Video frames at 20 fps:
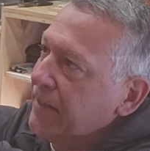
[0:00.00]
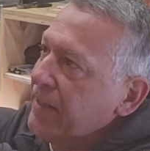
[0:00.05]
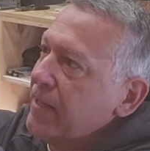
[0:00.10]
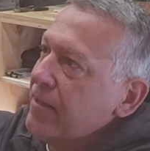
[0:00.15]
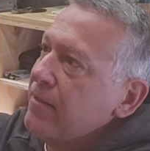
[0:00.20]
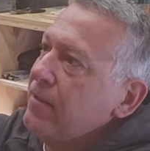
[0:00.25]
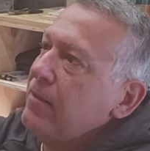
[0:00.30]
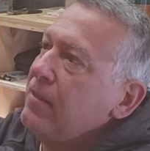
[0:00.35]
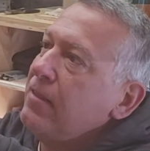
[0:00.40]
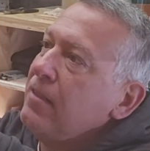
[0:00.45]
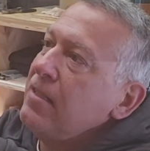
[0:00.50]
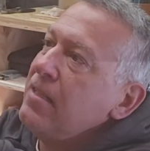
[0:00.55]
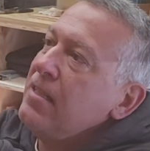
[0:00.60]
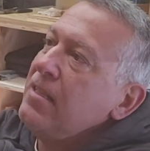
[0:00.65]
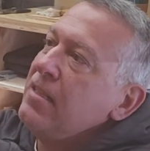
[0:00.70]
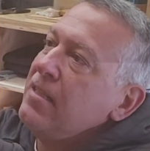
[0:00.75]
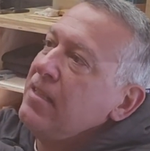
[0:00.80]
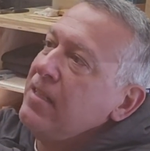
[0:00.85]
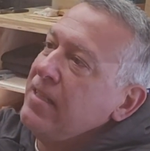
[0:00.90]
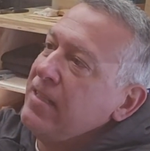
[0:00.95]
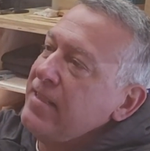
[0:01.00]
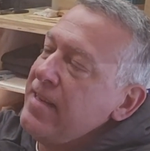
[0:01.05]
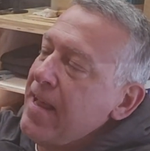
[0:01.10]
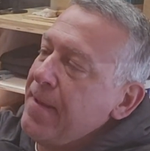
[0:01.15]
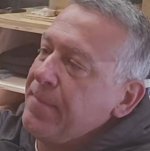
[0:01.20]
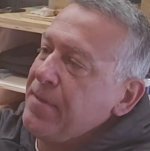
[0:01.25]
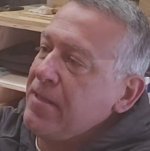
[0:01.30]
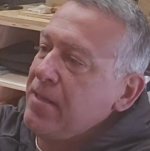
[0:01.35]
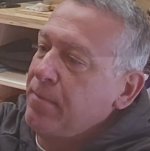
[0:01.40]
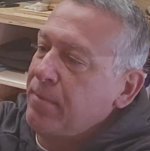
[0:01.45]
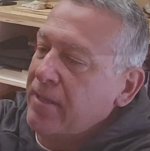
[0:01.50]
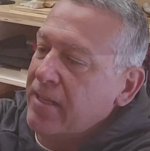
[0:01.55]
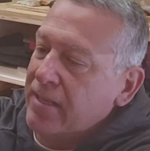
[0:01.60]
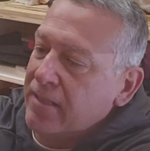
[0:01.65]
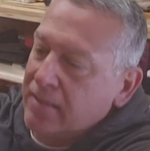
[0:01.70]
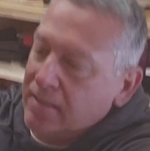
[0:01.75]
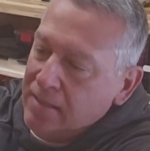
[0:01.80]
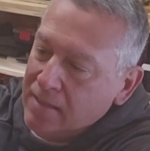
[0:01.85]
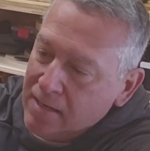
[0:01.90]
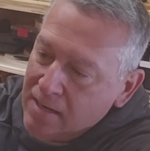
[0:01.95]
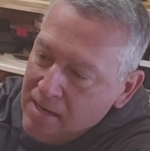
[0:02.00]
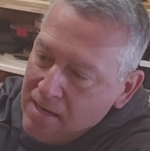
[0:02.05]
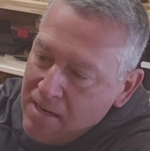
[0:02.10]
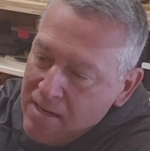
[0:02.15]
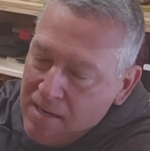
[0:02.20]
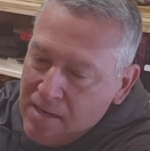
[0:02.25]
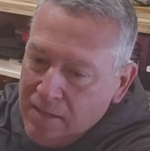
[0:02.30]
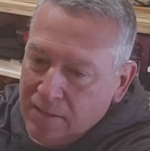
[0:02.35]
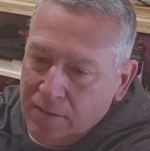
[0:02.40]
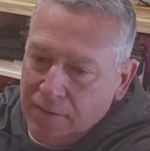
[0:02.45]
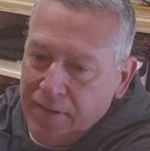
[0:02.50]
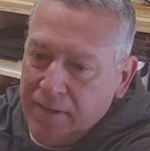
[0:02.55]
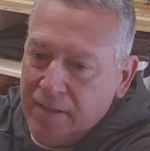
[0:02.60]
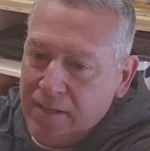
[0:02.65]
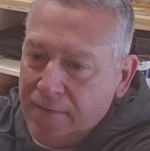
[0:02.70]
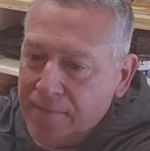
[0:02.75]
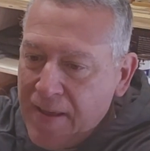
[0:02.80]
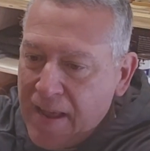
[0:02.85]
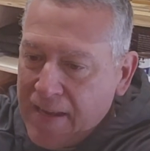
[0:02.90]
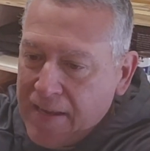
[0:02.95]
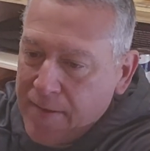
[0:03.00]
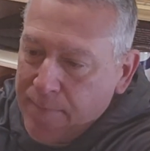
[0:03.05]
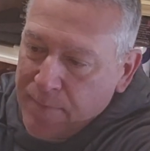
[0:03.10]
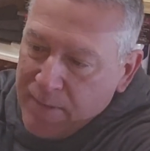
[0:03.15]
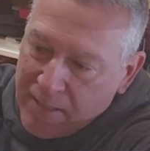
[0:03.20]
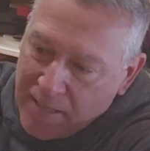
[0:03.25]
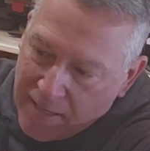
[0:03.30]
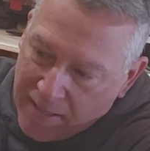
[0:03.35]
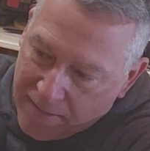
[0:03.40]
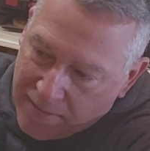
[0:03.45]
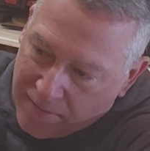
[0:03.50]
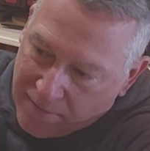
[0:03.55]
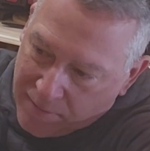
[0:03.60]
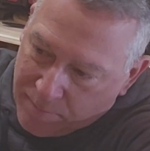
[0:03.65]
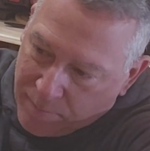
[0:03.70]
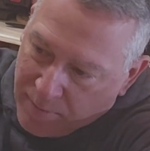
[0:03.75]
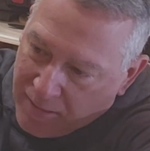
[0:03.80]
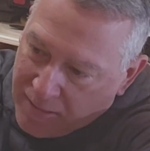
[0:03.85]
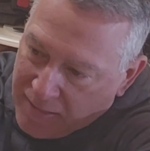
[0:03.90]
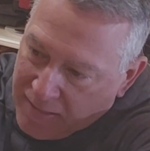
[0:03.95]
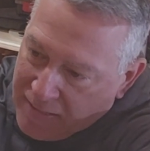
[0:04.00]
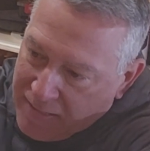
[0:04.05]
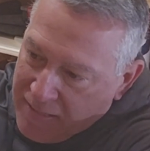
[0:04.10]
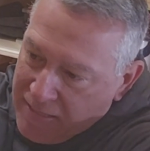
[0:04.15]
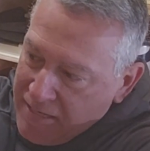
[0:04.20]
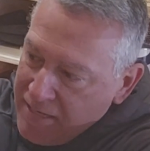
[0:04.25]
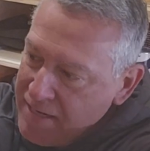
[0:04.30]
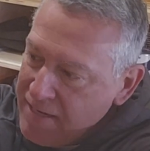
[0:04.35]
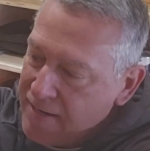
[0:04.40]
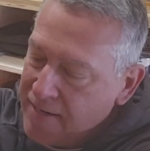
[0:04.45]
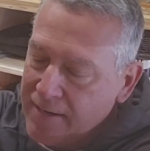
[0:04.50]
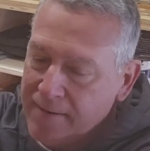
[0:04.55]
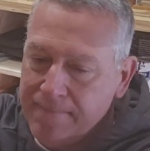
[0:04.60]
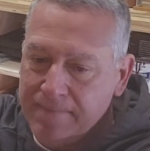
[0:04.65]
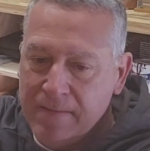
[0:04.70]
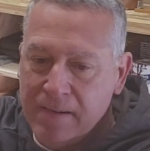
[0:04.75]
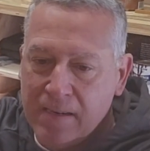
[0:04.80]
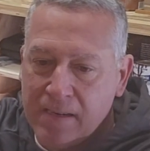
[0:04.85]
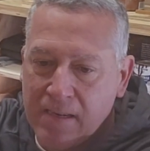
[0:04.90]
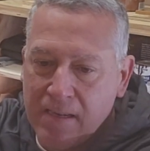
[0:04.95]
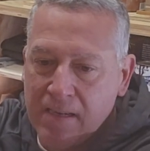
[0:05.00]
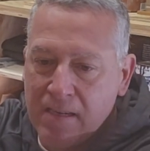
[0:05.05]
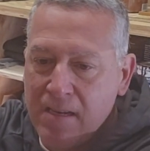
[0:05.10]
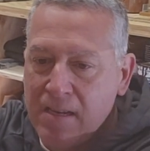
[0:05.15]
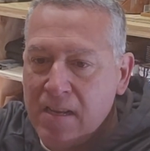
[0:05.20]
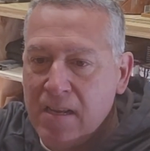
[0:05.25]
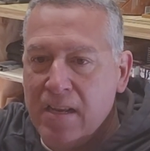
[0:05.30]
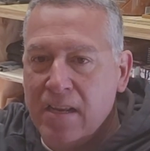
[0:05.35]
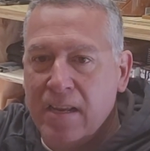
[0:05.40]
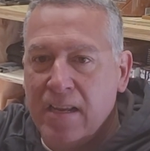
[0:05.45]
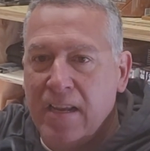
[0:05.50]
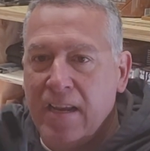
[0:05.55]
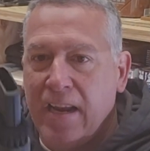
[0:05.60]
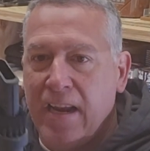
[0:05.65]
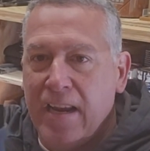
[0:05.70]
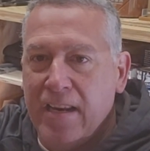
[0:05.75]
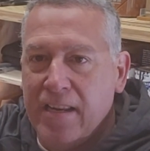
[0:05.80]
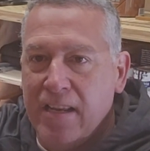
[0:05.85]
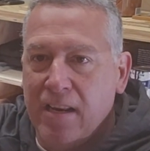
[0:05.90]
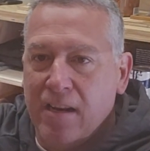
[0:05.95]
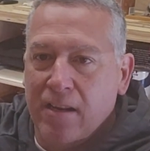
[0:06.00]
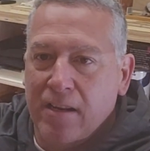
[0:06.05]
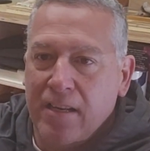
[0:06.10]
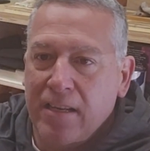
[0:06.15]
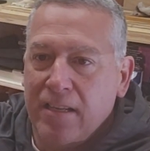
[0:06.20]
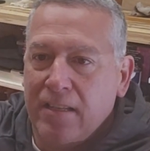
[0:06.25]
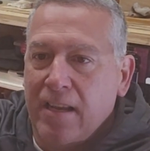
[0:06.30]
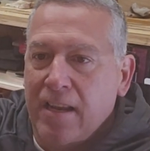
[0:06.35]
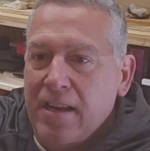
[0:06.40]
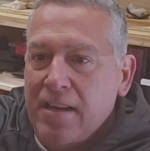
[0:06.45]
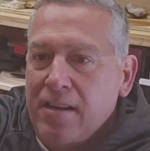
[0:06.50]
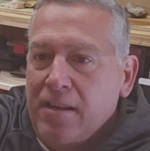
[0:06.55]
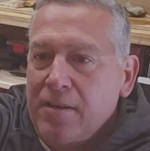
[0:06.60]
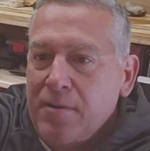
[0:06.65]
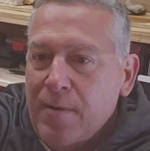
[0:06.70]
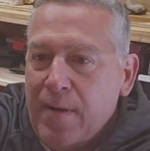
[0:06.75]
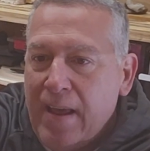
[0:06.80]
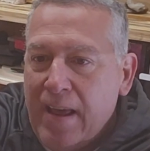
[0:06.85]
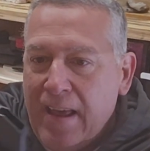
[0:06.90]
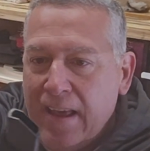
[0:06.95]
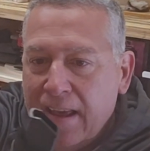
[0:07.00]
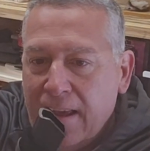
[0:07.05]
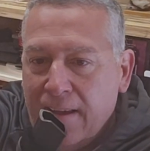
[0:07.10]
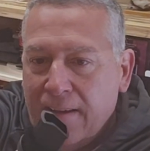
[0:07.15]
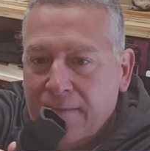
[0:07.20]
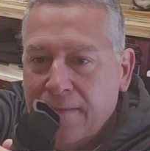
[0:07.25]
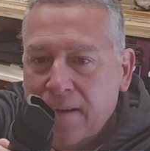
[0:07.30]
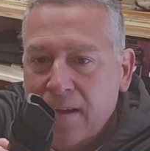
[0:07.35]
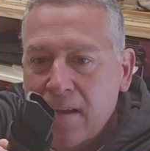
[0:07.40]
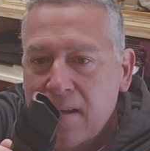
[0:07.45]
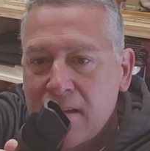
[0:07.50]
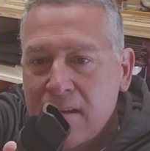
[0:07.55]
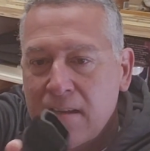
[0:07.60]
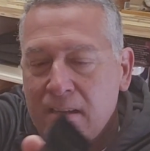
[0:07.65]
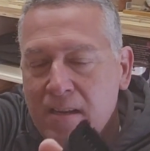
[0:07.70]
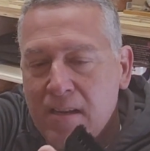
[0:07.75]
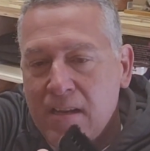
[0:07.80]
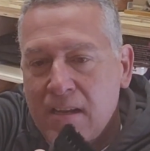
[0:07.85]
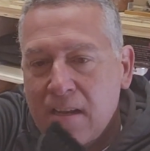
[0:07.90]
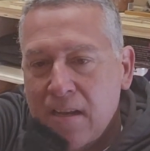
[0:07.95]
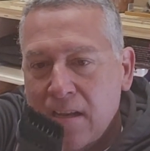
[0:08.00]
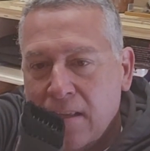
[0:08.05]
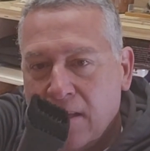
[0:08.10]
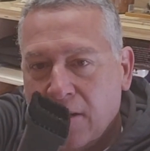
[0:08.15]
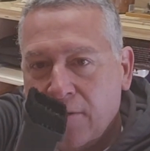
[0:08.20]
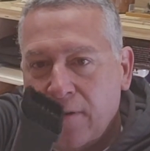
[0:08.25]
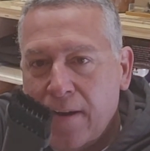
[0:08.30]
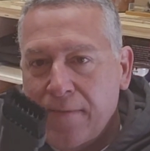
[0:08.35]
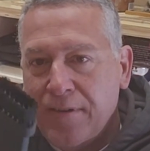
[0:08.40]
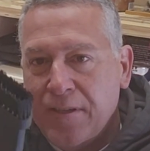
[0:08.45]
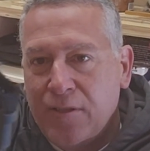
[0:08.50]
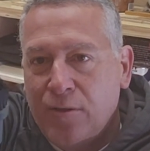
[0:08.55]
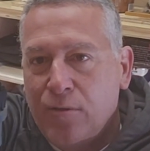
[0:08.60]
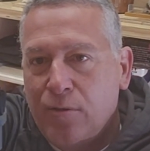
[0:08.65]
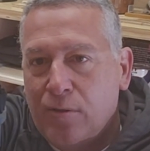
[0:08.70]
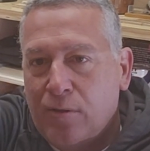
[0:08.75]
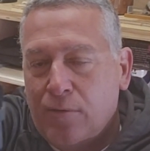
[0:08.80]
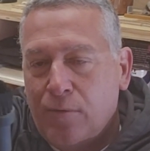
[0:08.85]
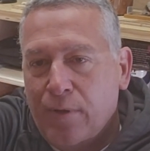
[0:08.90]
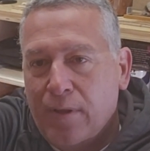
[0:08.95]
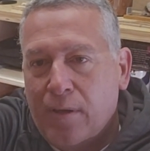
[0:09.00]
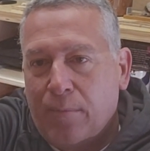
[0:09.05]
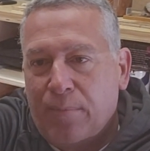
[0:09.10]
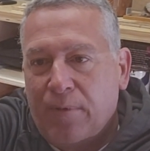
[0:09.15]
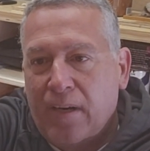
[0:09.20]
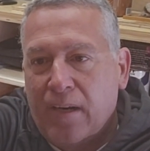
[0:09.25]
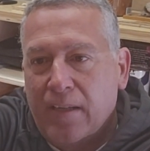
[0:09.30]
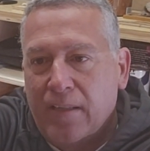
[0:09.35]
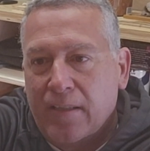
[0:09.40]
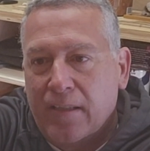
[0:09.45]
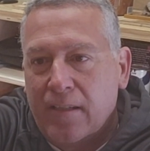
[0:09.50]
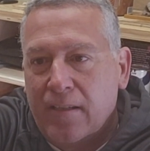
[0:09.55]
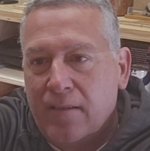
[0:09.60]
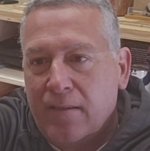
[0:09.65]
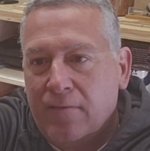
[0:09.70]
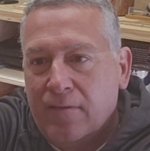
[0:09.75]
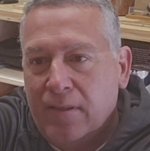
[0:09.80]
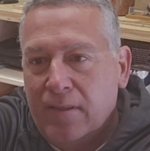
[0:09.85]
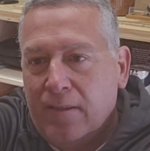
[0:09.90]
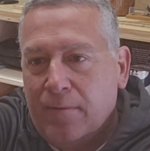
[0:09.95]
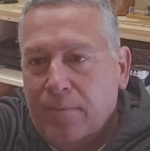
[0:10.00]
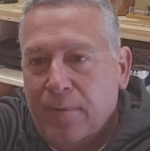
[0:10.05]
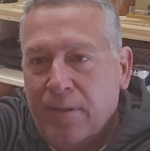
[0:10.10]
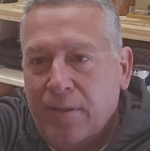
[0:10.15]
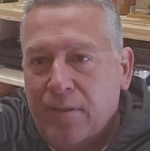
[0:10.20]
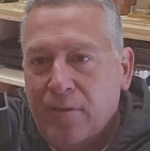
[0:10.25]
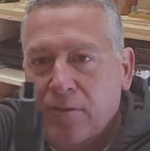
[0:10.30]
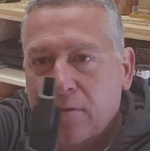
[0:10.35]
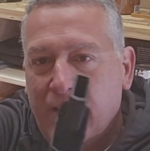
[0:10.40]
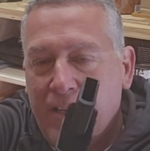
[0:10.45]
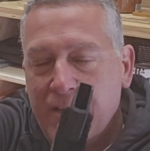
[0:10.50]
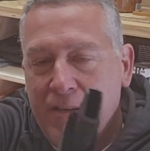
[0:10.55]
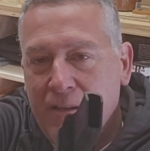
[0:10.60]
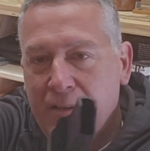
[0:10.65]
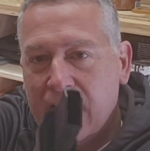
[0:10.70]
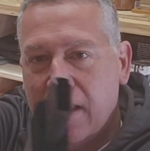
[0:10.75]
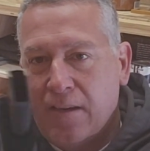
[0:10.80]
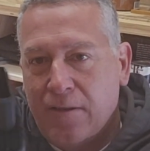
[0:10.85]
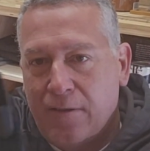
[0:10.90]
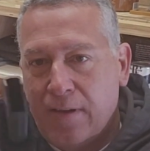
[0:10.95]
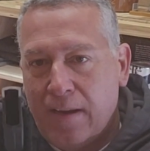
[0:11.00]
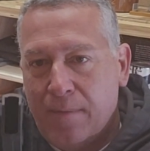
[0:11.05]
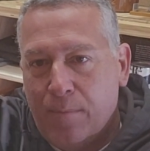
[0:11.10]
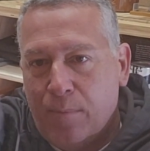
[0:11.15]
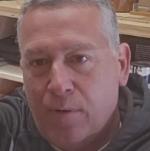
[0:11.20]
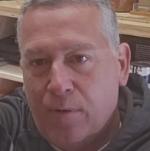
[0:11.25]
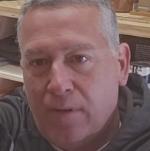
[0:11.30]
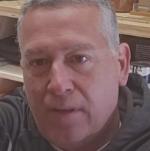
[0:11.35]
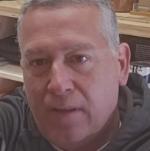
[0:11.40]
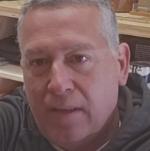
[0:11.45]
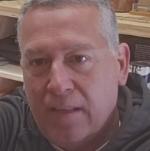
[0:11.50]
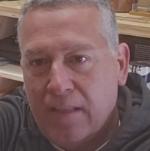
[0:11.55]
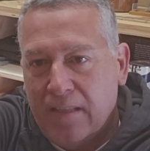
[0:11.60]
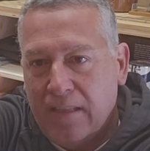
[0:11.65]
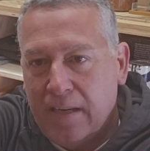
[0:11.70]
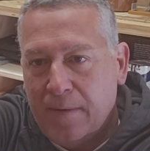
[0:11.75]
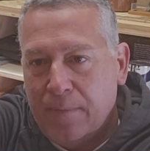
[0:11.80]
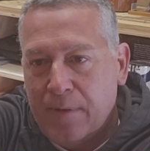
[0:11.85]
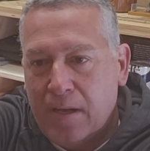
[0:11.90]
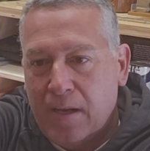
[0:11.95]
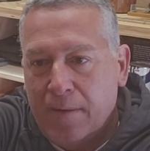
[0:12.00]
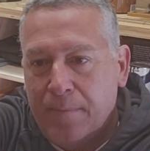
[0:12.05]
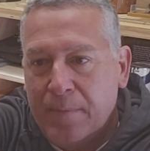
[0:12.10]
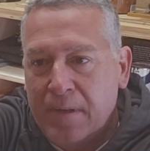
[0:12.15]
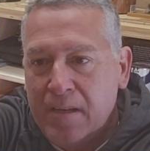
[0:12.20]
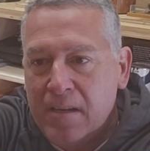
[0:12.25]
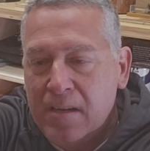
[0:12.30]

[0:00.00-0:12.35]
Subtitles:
we go. It snaps into place. So here's the vacuum side. So you plug this in here, and then on this end you have the crevice tool with a brush, which is pretty cool that you can actually have both at the same time.